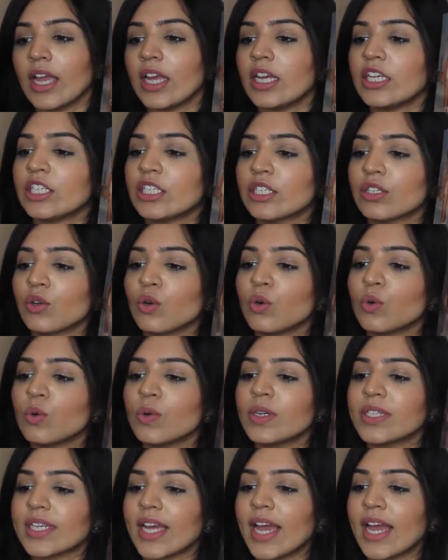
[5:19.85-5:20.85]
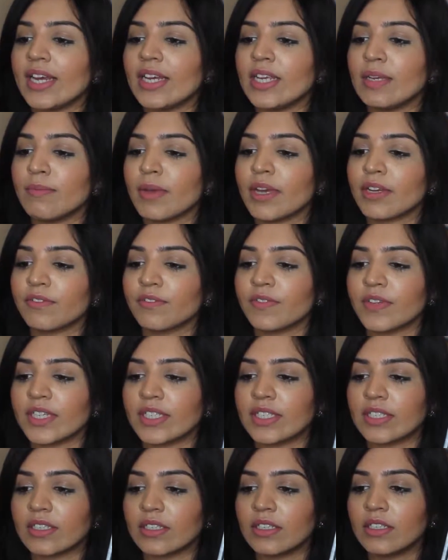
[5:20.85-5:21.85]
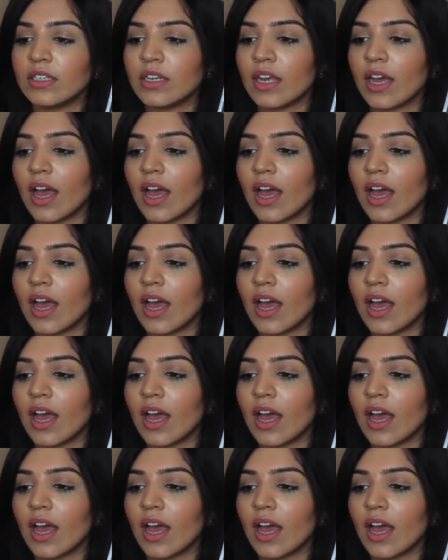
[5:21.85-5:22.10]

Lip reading: It's called Ellie Macpherson,